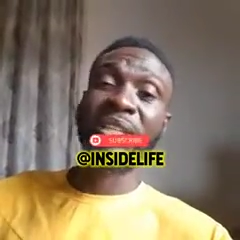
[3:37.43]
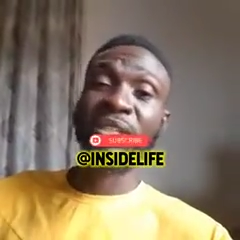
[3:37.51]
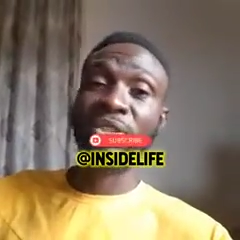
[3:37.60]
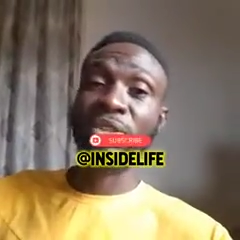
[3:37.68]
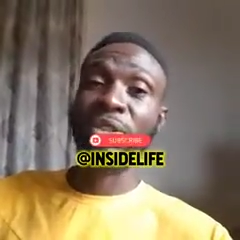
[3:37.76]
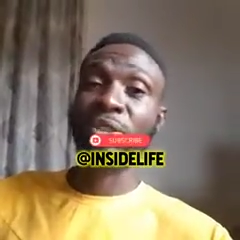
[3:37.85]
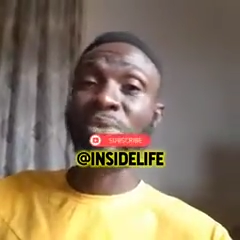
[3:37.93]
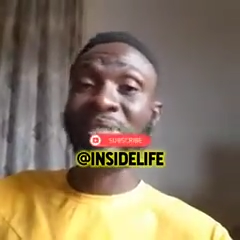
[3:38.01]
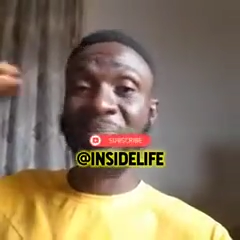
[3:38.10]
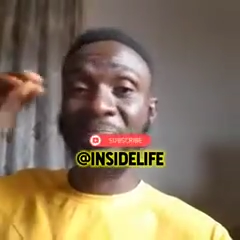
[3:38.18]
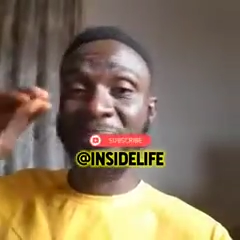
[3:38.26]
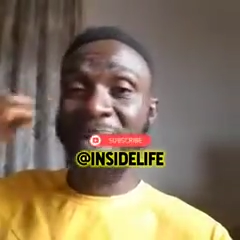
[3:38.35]
In short, it was
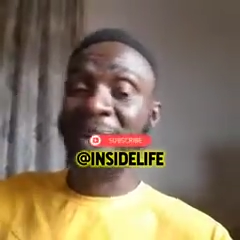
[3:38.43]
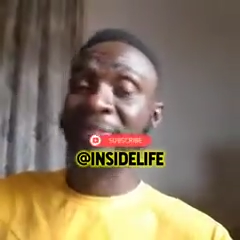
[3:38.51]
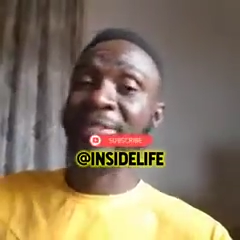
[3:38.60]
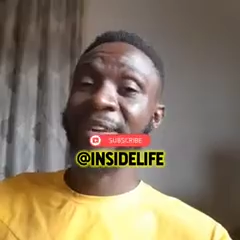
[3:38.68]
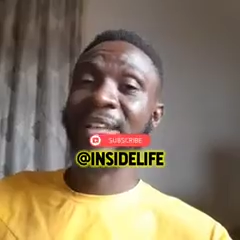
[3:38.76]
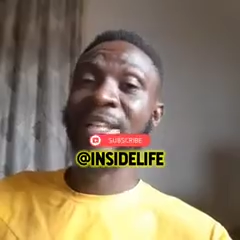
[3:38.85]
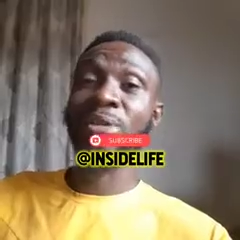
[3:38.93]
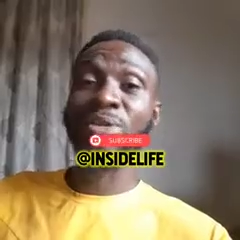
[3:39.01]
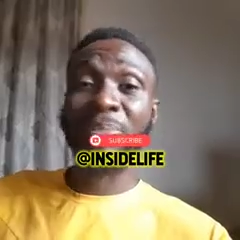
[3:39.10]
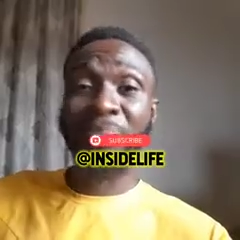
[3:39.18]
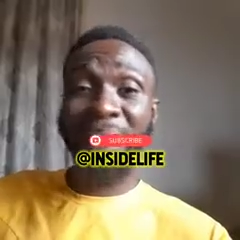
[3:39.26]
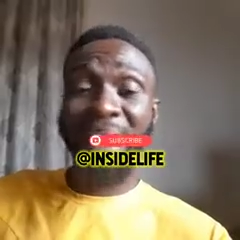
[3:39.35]
a Black Friday. It was
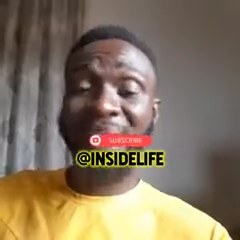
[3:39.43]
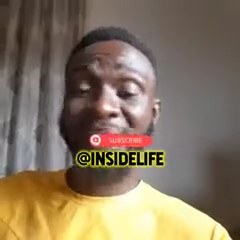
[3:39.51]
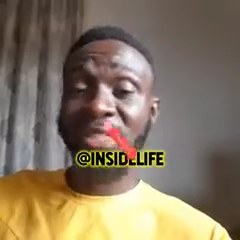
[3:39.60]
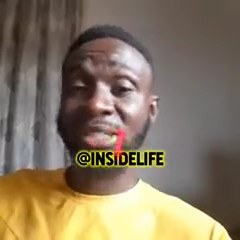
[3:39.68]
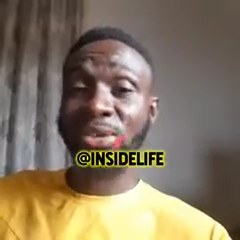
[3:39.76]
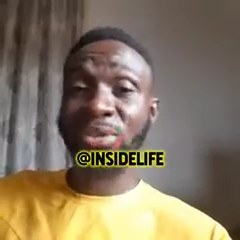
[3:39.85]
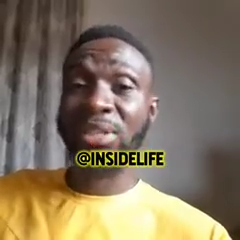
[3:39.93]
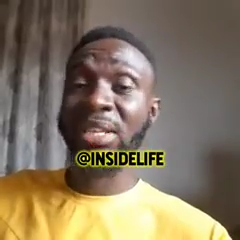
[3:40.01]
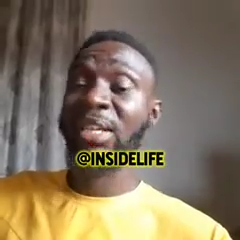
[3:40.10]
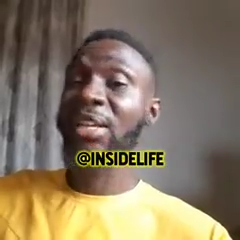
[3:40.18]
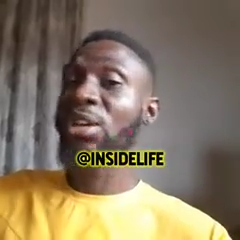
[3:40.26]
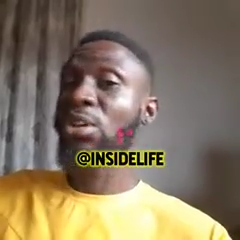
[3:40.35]
a Black
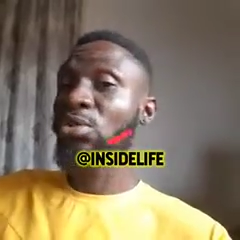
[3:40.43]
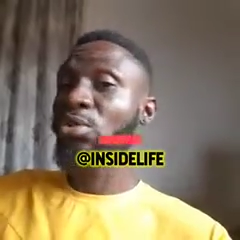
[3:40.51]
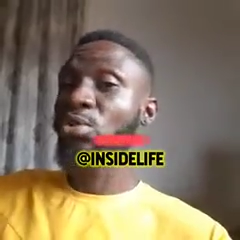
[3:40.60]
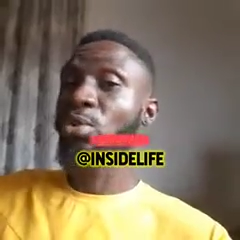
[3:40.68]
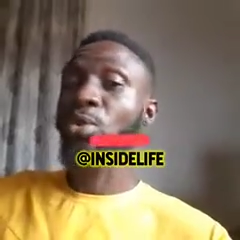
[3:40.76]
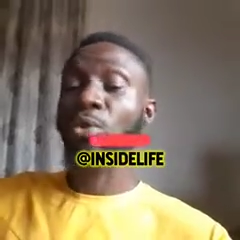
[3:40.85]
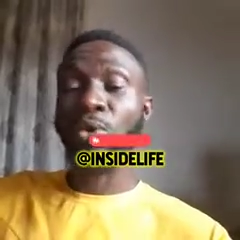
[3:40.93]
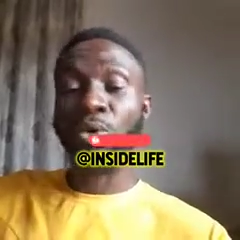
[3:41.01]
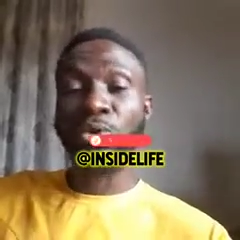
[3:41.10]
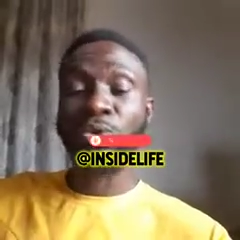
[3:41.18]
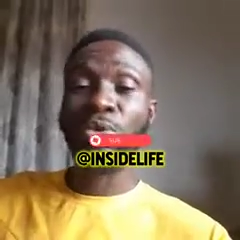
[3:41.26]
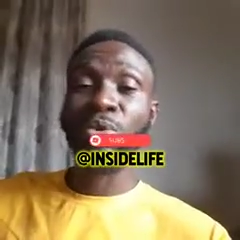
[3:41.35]
Sunday. So
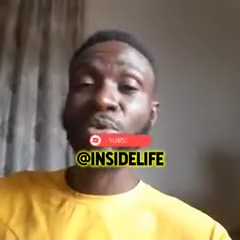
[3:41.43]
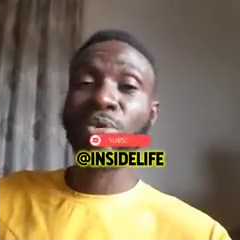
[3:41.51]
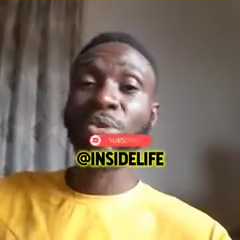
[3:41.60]
Ondo